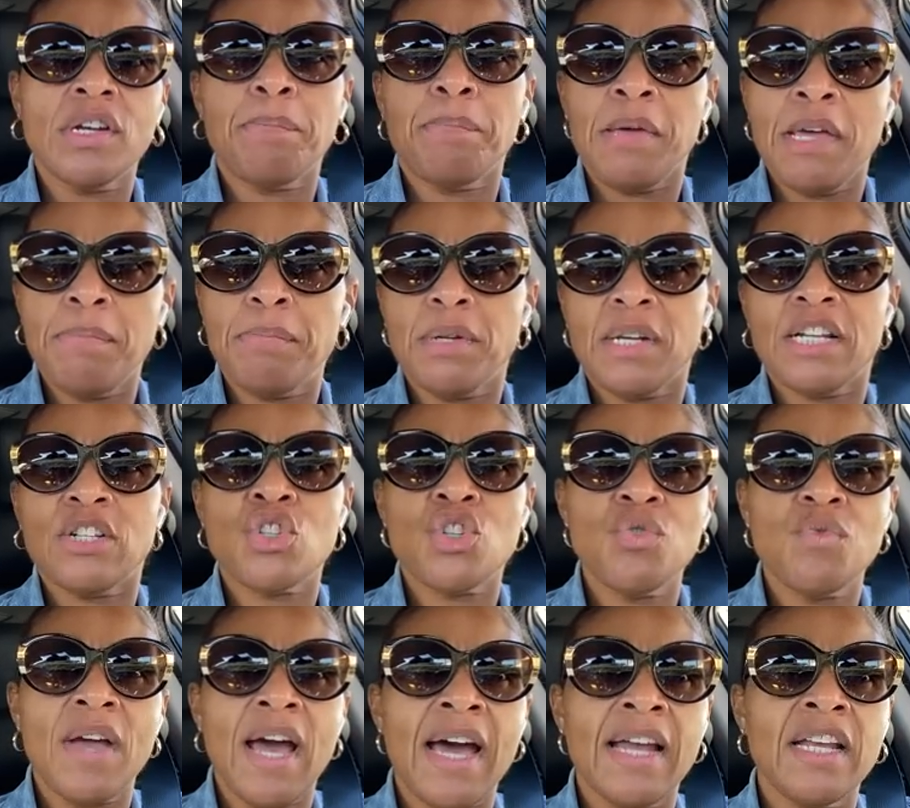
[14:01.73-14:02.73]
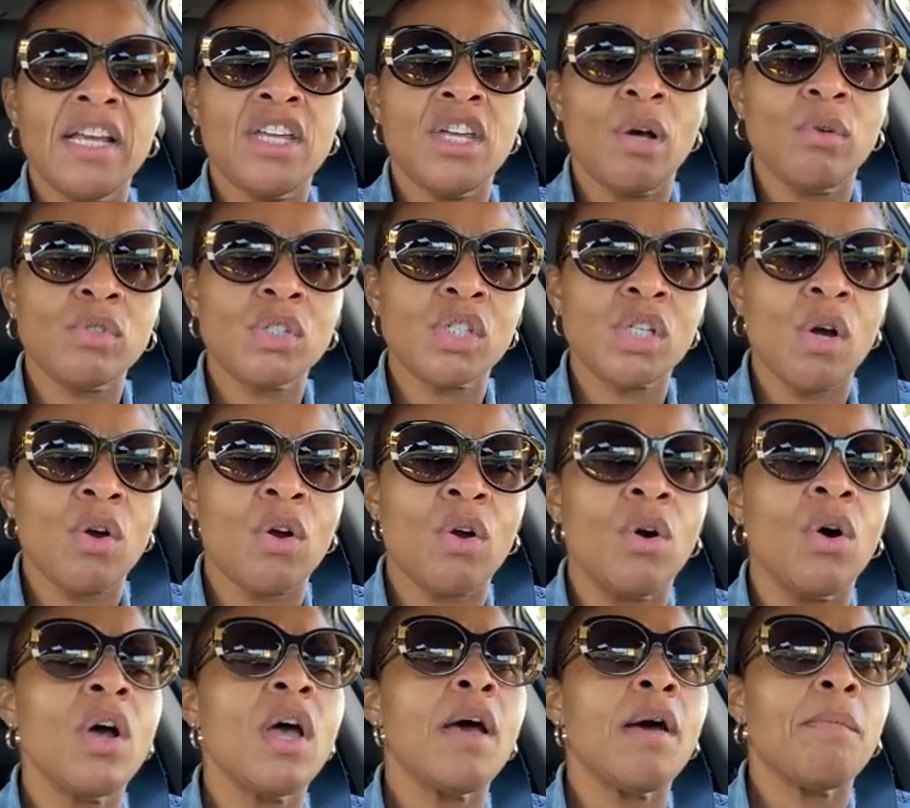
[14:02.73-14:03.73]
the people that you got in your
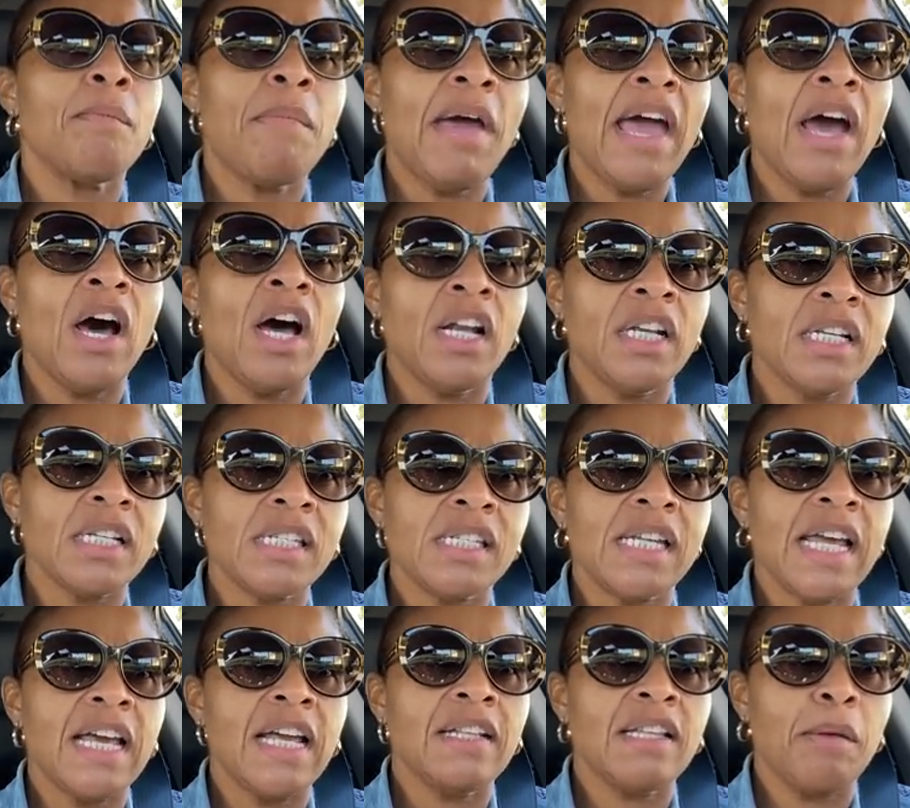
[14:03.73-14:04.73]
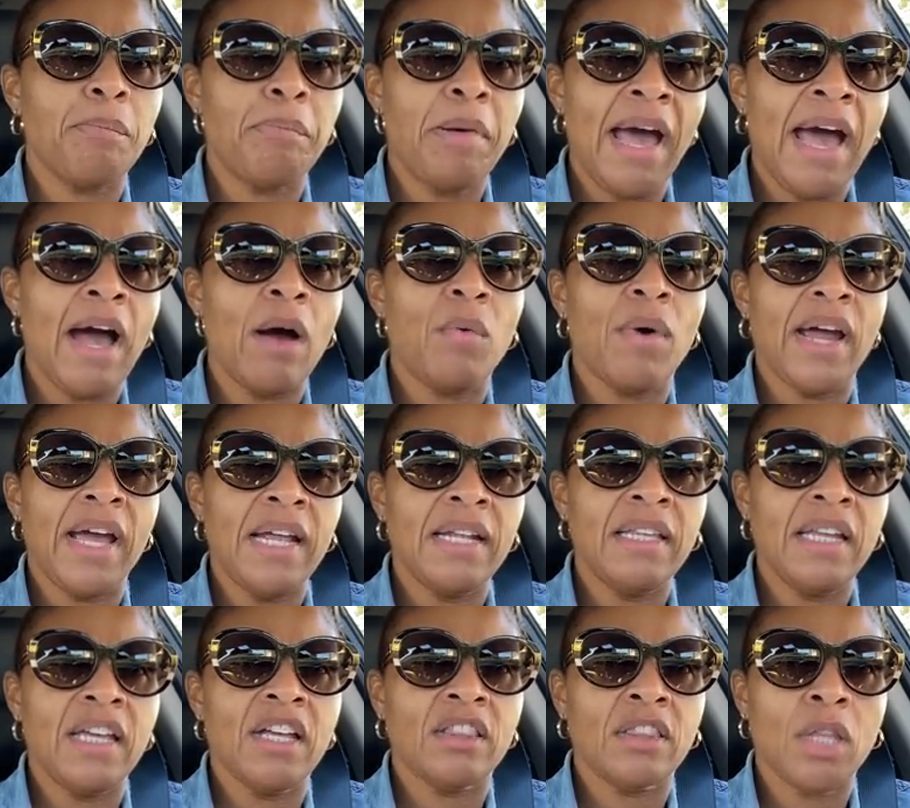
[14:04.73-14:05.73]
circle may understand the power
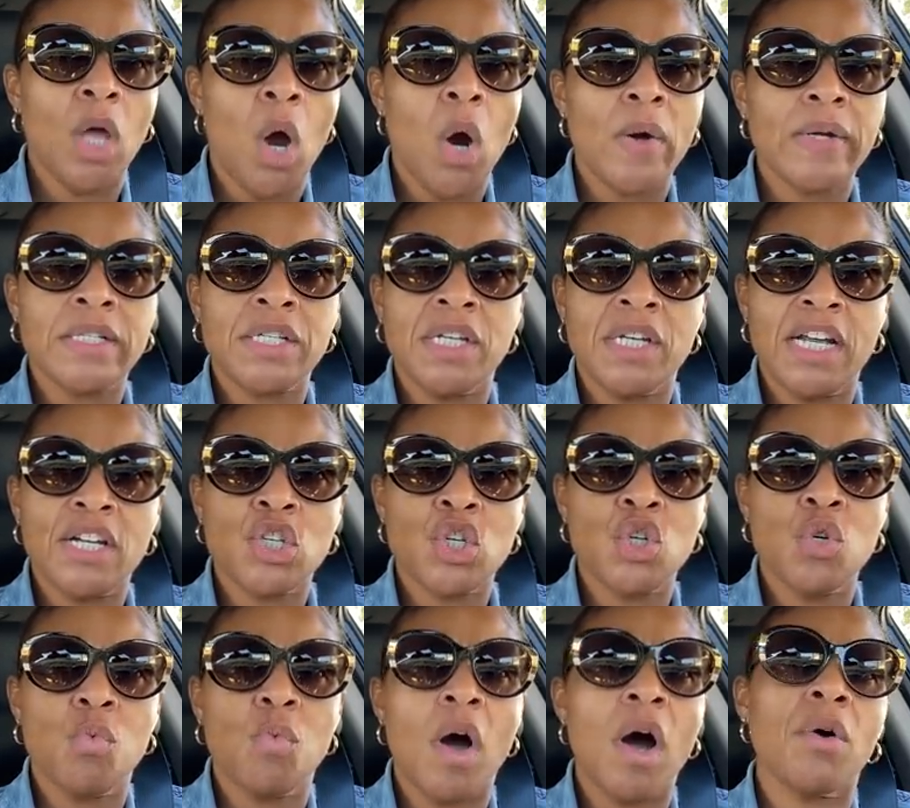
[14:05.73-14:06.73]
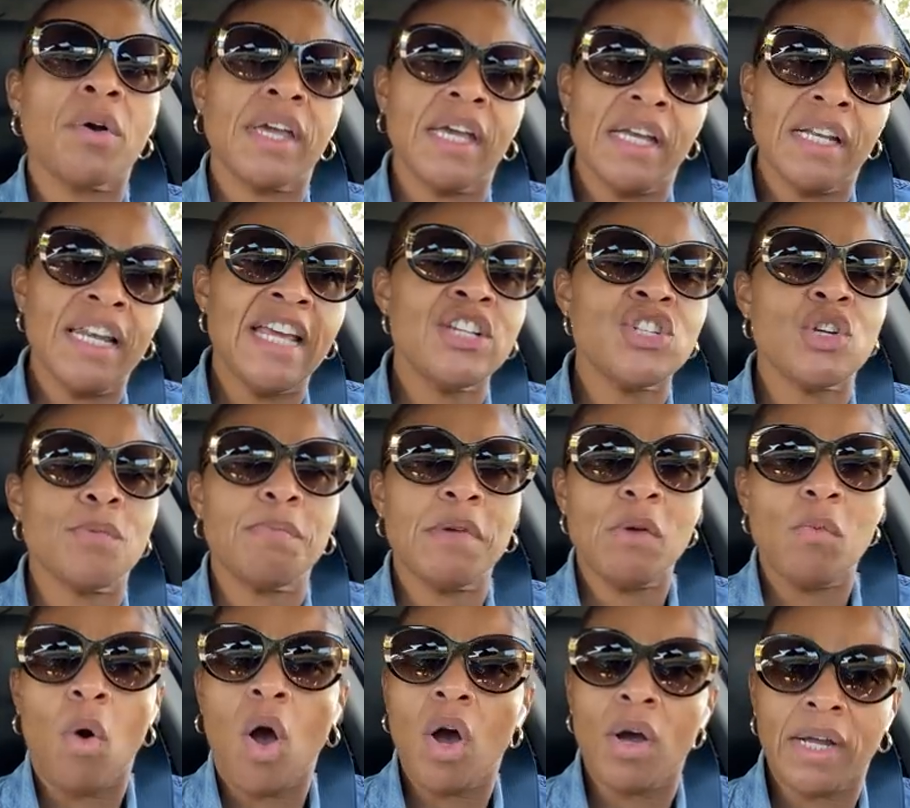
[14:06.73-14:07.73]
and the authority that you walk in. They should
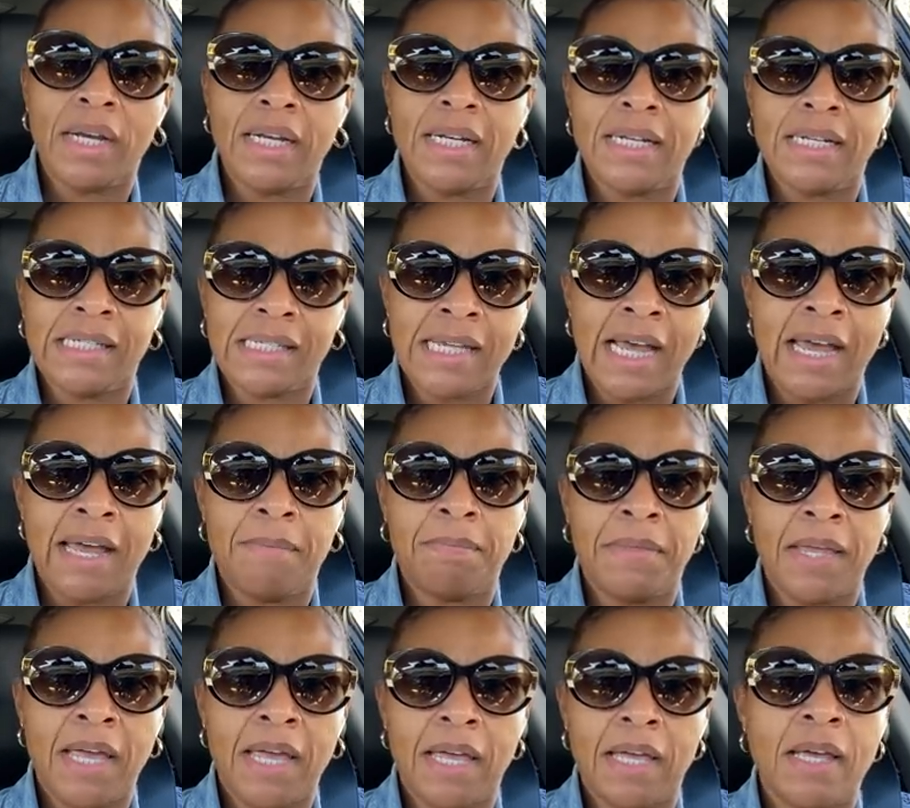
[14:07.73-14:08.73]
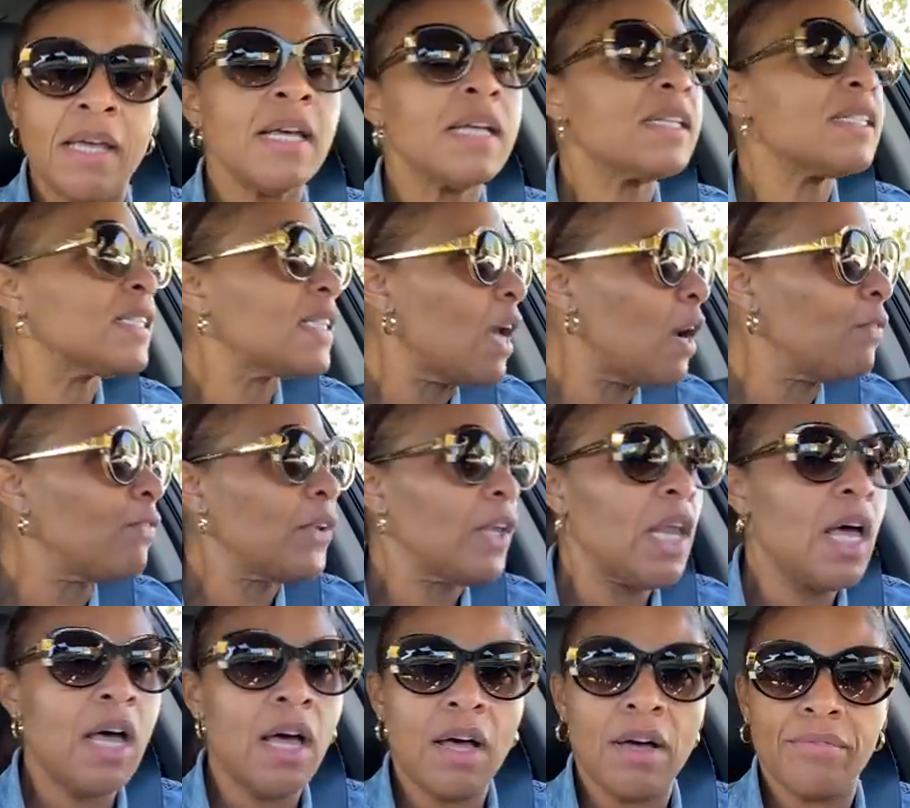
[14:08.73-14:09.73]
be walking in the same thing.
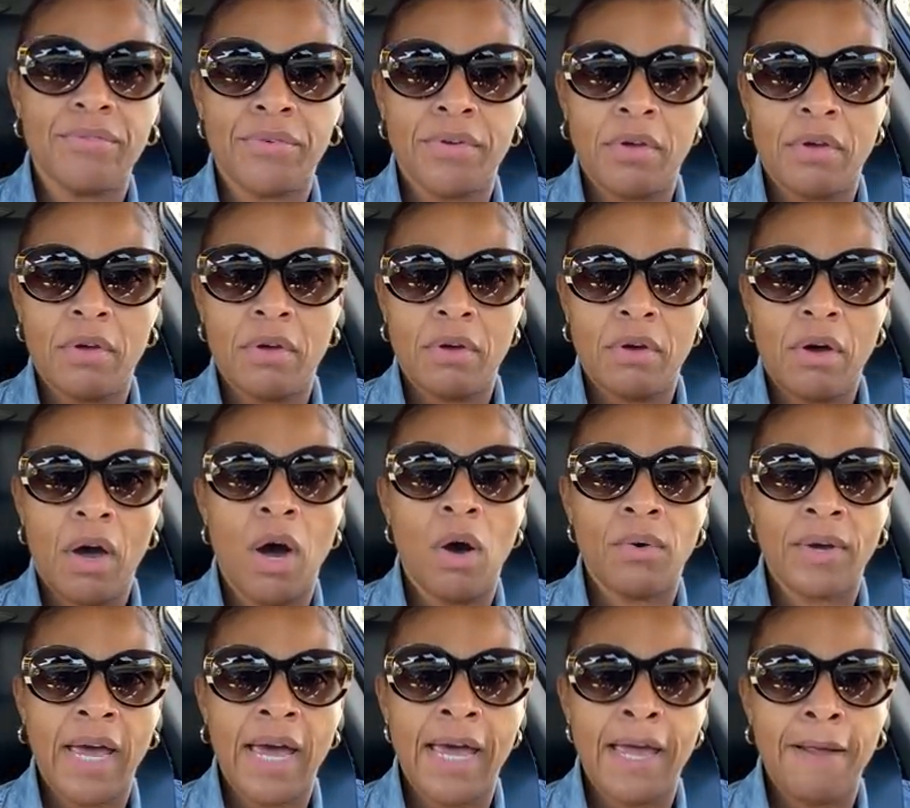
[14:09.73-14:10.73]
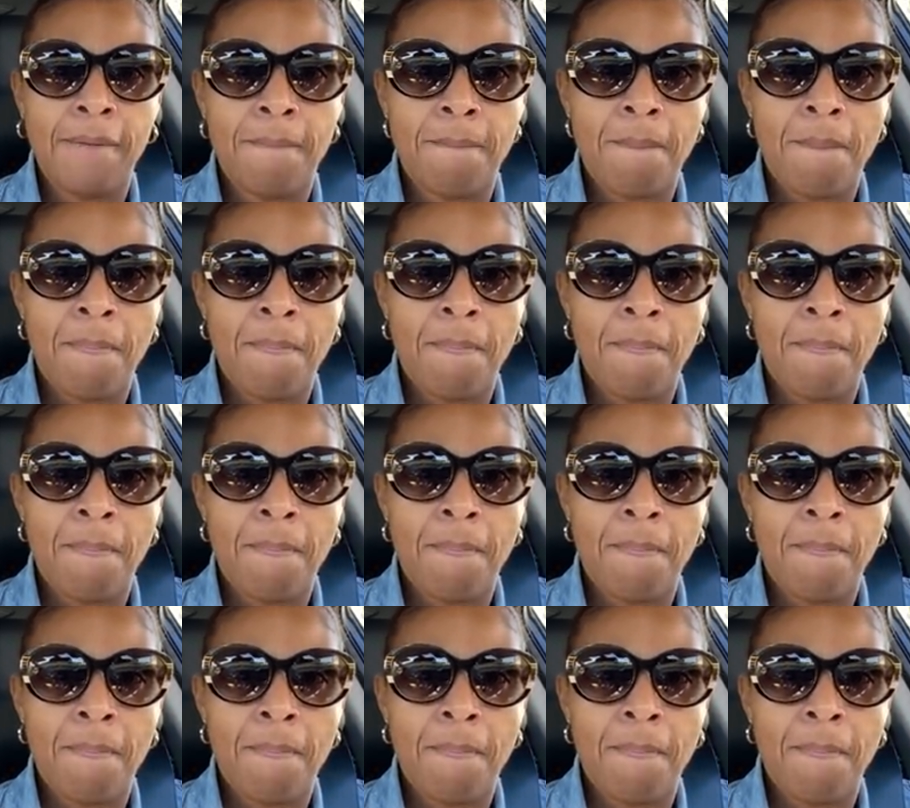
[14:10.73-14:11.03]
Self-love. Okay?